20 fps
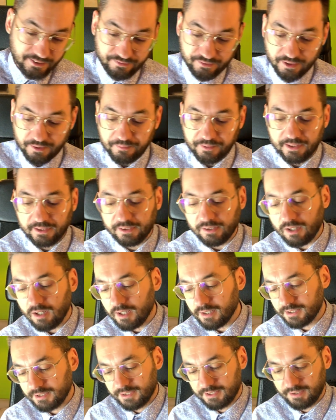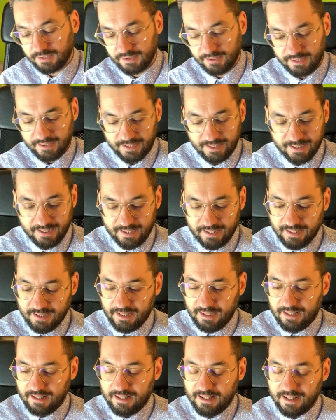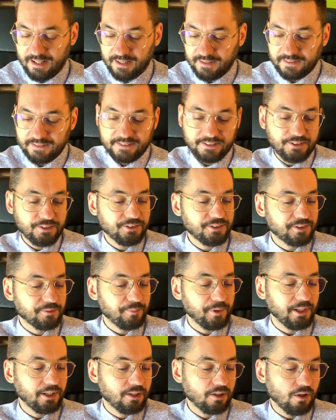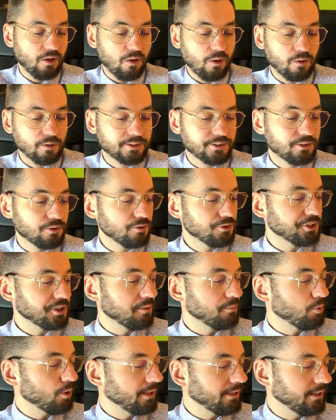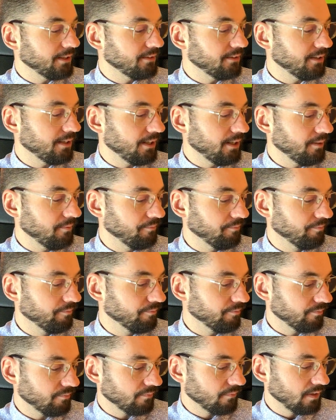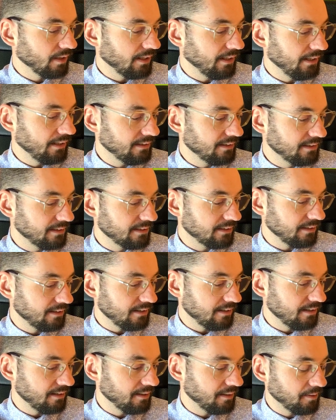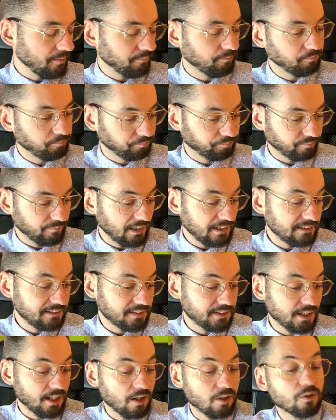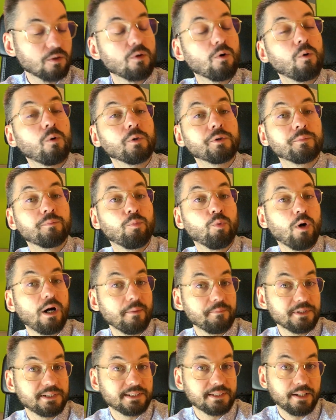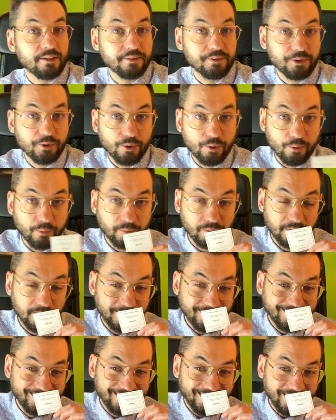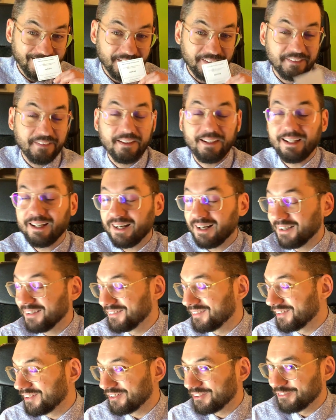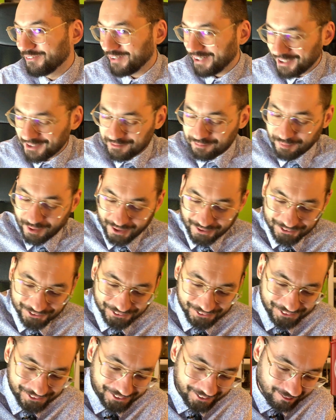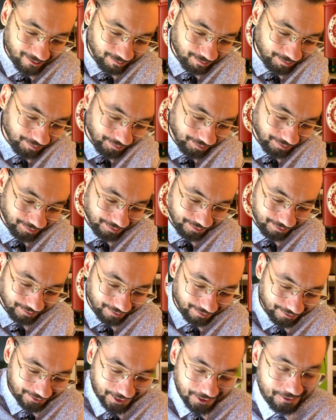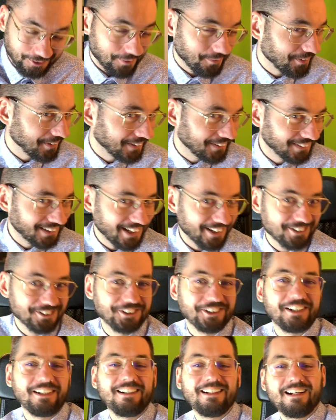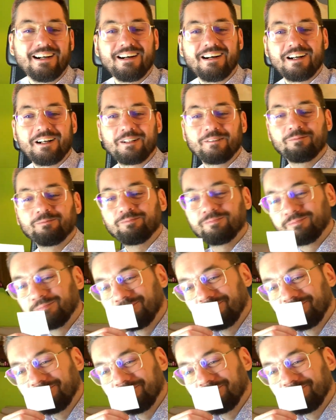from the lot. This used to be called Songe en Bois d'été. It's now called Bois Mysterieux. In the other red bottle from the collection. Now,